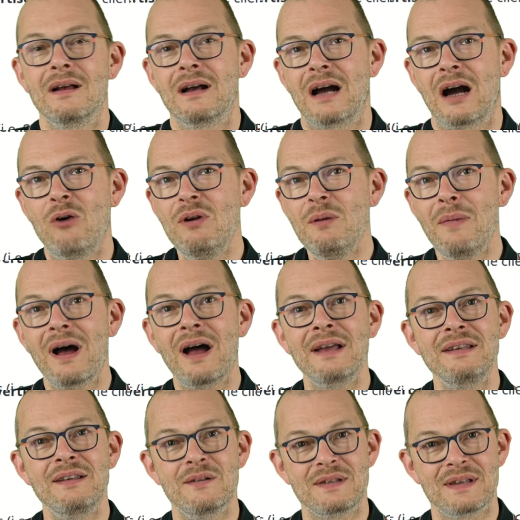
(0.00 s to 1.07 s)
How am I
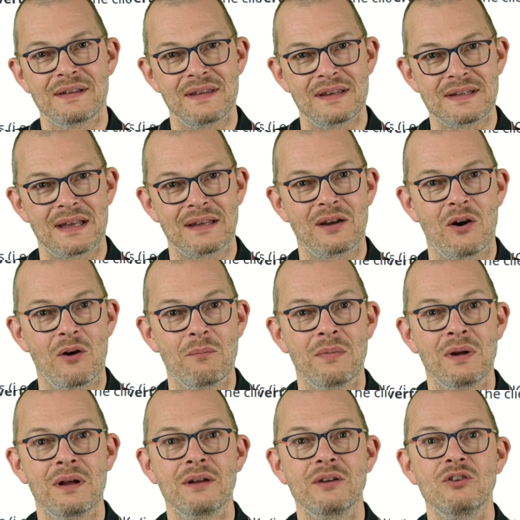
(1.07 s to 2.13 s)
using this at home?
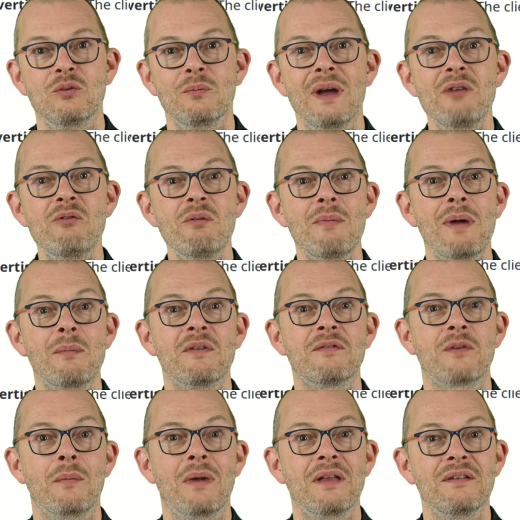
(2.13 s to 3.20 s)
You may remember
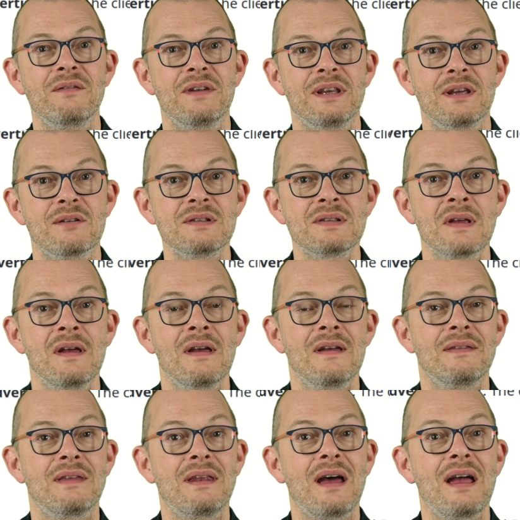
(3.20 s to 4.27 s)
from other videos
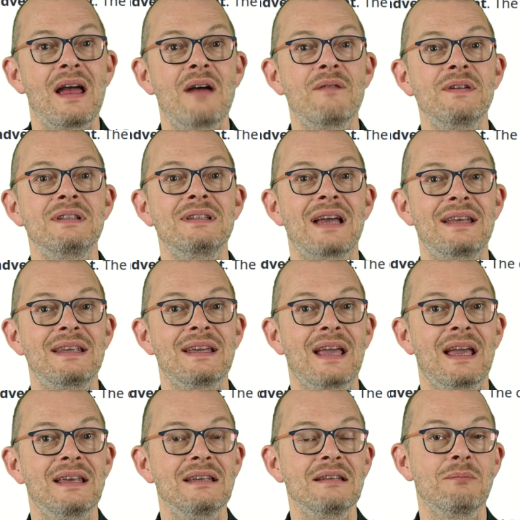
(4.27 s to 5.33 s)
that I have a
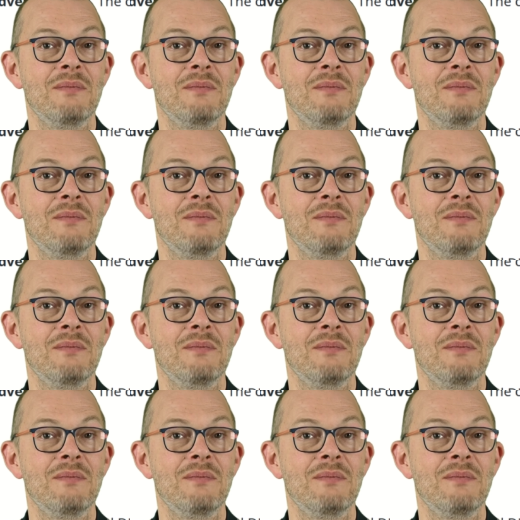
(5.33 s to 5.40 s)
dedicated